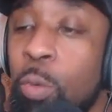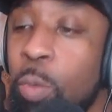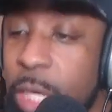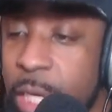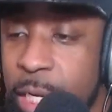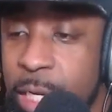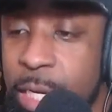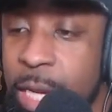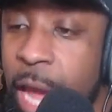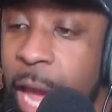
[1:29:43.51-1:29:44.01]
we
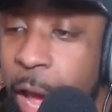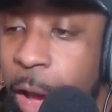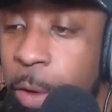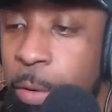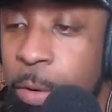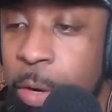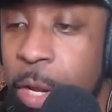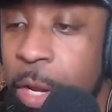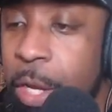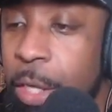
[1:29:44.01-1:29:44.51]
get
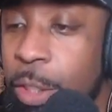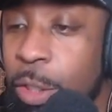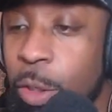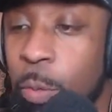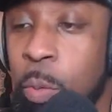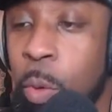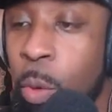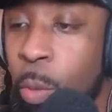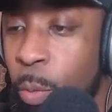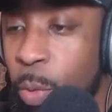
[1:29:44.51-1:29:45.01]
down to a
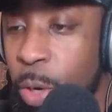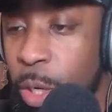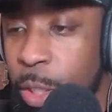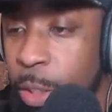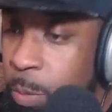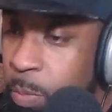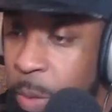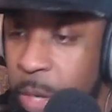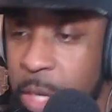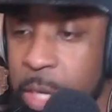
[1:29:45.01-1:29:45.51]
point where we
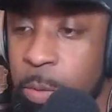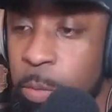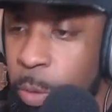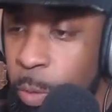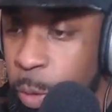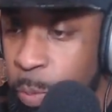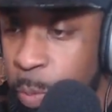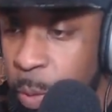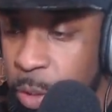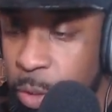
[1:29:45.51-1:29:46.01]
speak
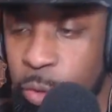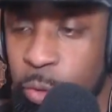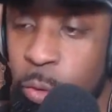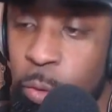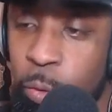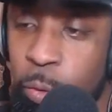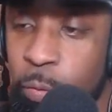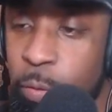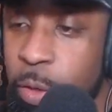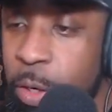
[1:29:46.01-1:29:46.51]
the truth.